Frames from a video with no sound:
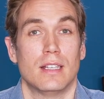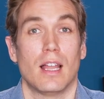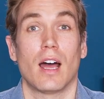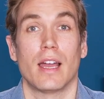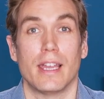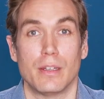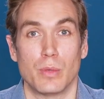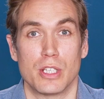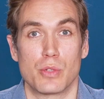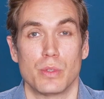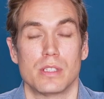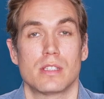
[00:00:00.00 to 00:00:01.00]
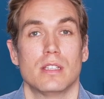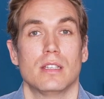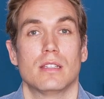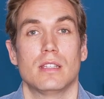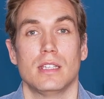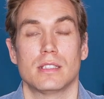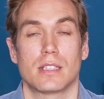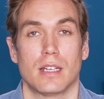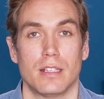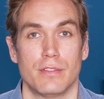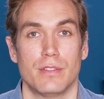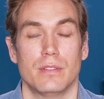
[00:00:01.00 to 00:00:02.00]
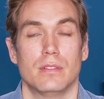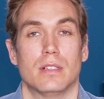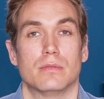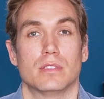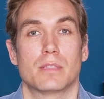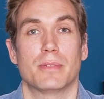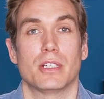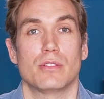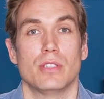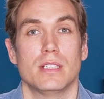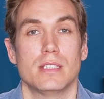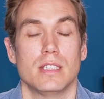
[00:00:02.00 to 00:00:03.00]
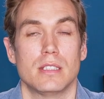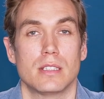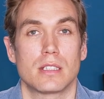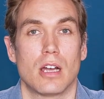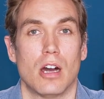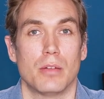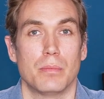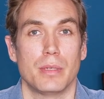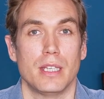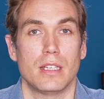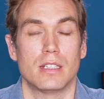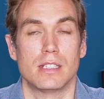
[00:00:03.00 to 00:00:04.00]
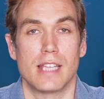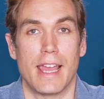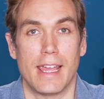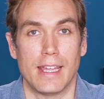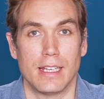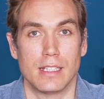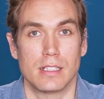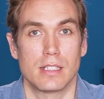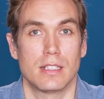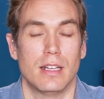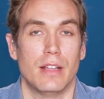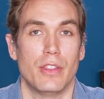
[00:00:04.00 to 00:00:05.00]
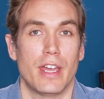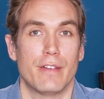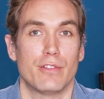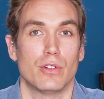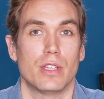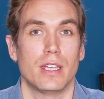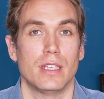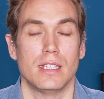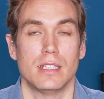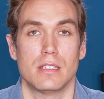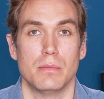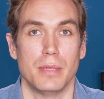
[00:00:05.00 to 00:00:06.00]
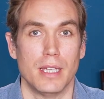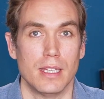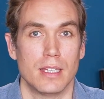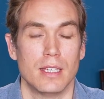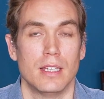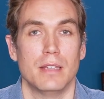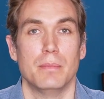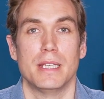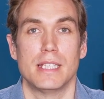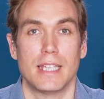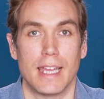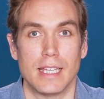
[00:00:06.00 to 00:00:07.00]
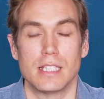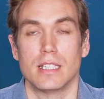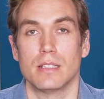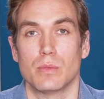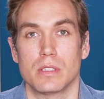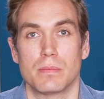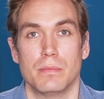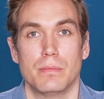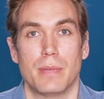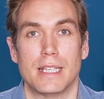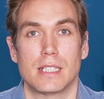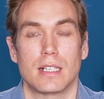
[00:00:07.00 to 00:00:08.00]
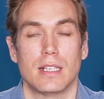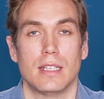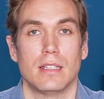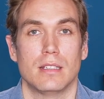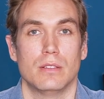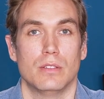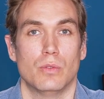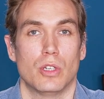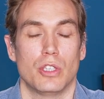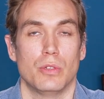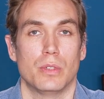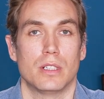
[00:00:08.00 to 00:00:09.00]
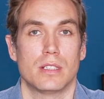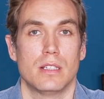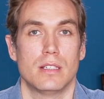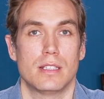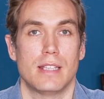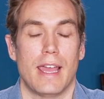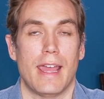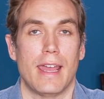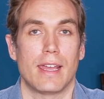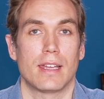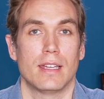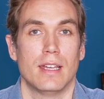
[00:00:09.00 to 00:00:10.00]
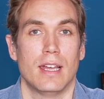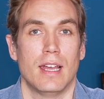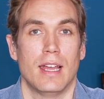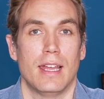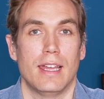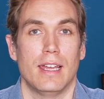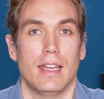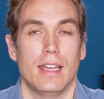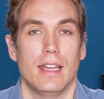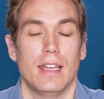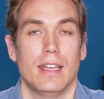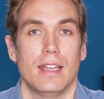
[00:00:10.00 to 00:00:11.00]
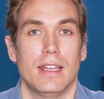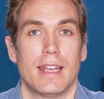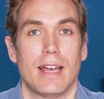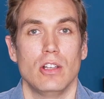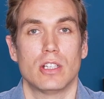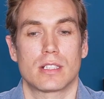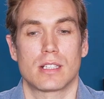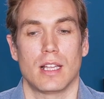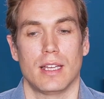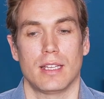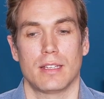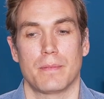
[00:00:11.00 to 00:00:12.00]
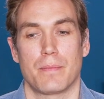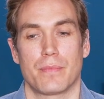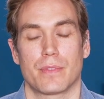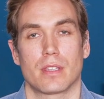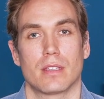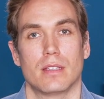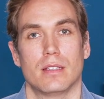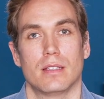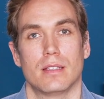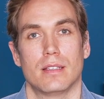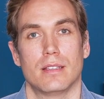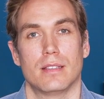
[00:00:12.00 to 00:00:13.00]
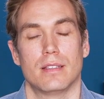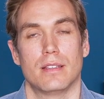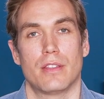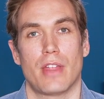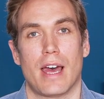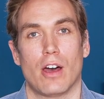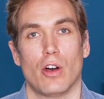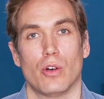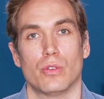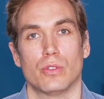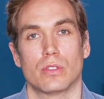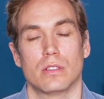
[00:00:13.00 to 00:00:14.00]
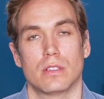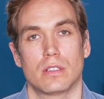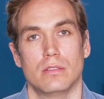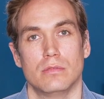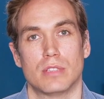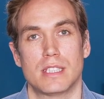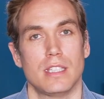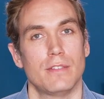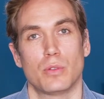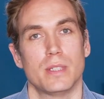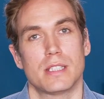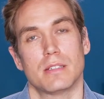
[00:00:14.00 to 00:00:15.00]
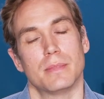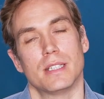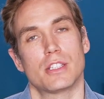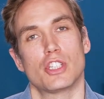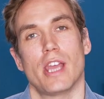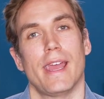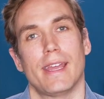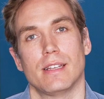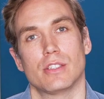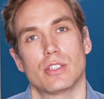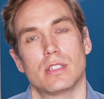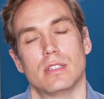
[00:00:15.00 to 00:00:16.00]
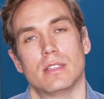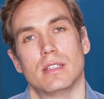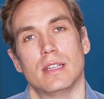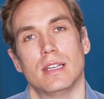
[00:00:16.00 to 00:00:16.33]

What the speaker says: line, which was that these kind of respiratory diseases can't be contained and therefore need to be mitigated, was basically what you were saying. It now looks like that whole received wisdom has changed,